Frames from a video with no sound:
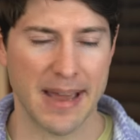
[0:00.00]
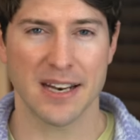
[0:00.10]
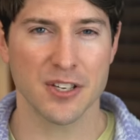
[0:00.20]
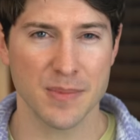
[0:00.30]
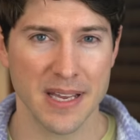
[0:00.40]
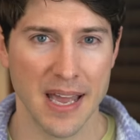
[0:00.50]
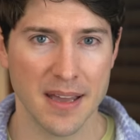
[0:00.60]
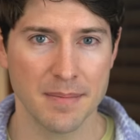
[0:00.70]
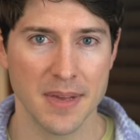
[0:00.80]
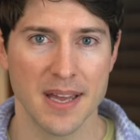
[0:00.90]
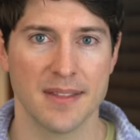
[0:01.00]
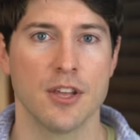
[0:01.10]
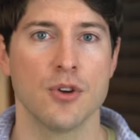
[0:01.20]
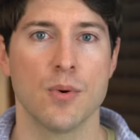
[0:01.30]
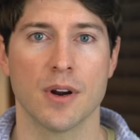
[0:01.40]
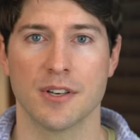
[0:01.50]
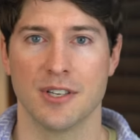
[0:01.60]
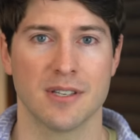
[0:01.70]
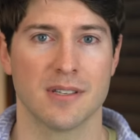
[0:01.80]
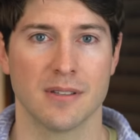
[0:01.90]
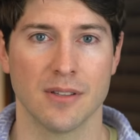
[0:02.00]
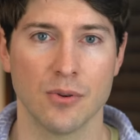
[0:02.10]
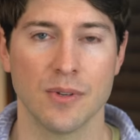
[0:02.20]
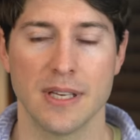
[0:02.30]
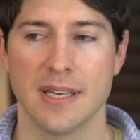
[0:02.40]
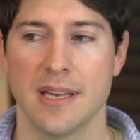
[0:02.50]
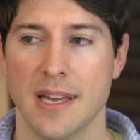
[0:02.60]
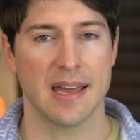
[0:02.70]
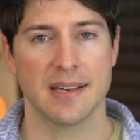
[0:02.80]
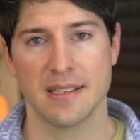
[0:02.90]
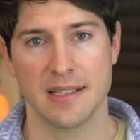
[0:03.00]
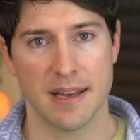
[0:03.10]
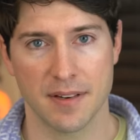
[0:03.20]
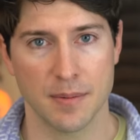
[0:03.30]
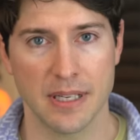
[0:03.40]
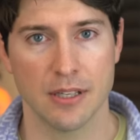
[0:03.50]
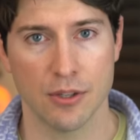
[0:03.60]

management game that you are just slowly and inevitably